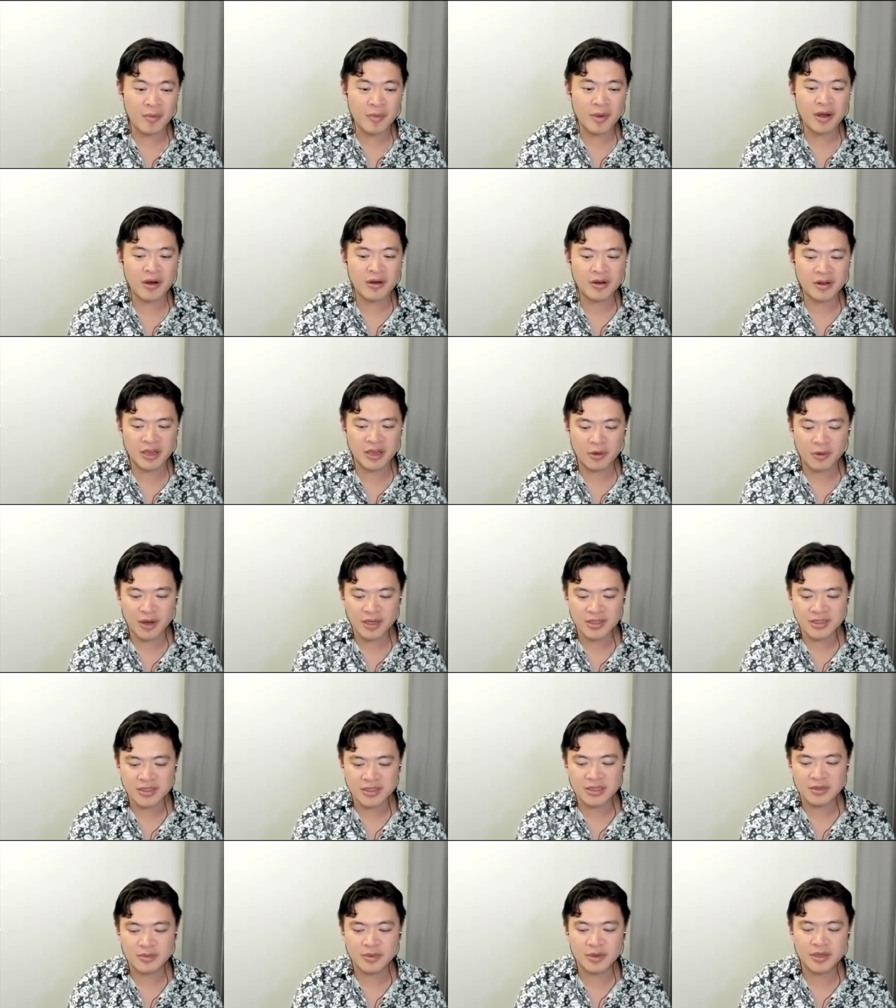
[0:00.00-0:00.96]
M L K Y
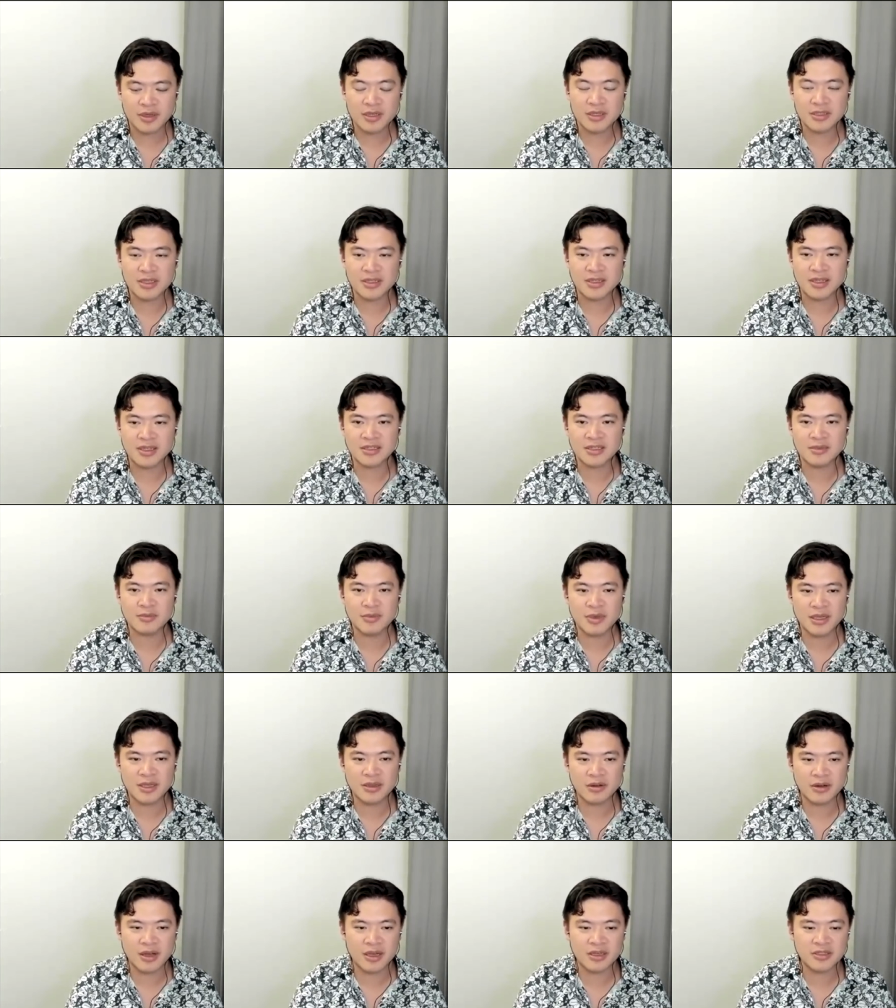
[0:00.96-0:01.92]
C, because it doesn't
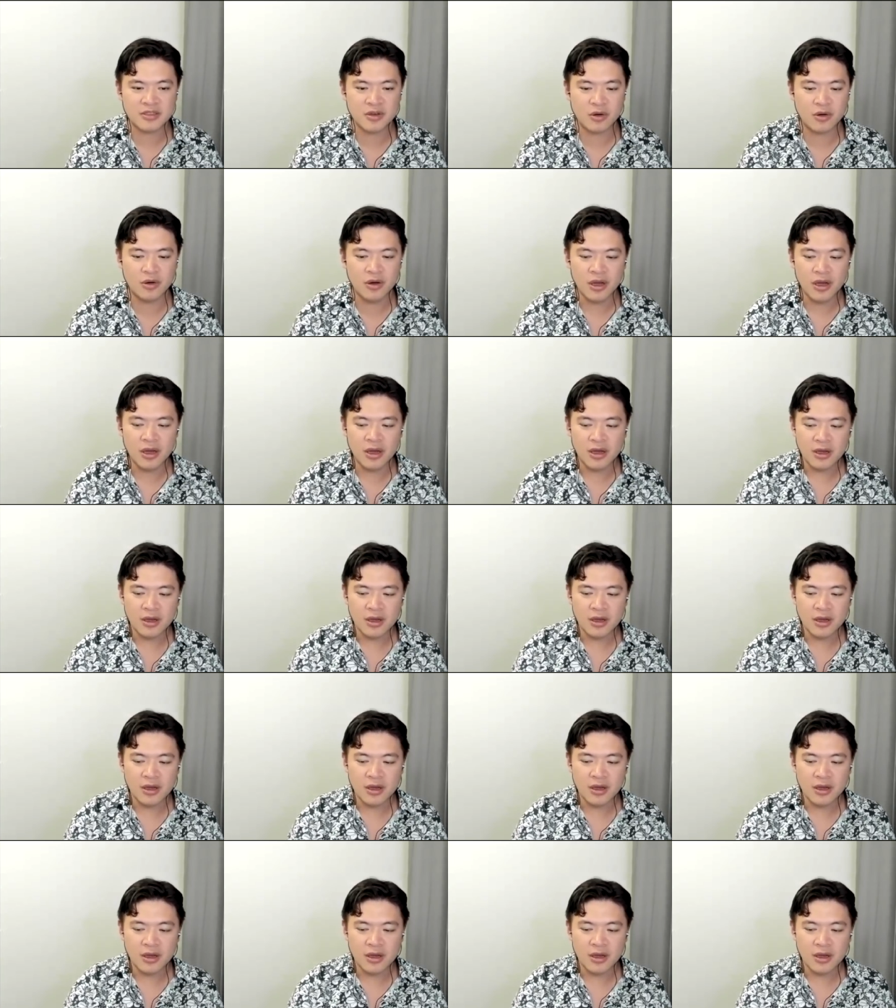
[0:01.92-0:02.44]
mean okay, so.